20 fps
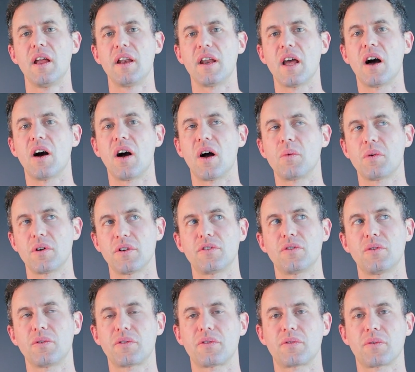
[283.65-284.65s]
Now, I want to
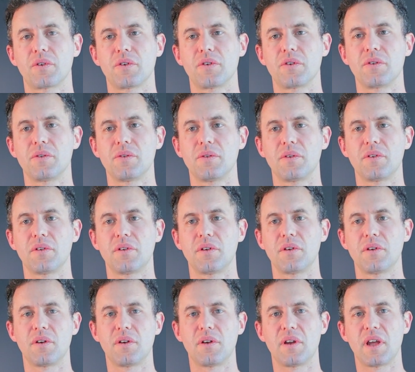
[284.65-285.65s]
talk through
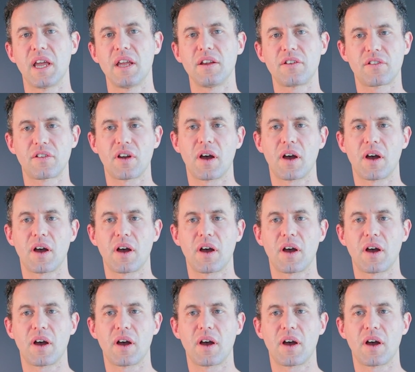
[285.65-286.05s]
each